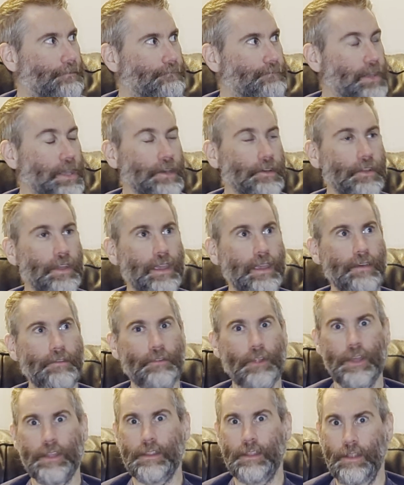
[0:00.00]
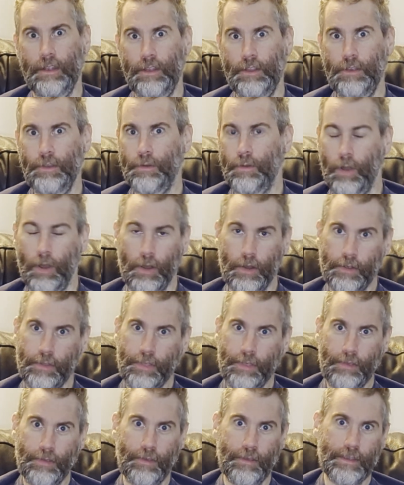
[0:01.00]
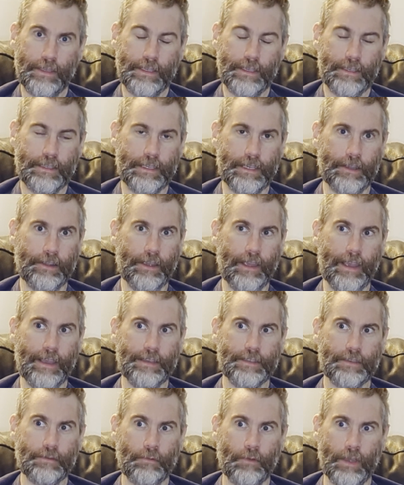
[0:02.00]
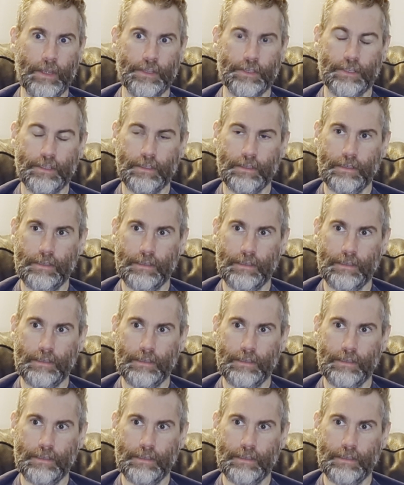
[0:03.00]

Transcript: feeling of like the New Earth series, which,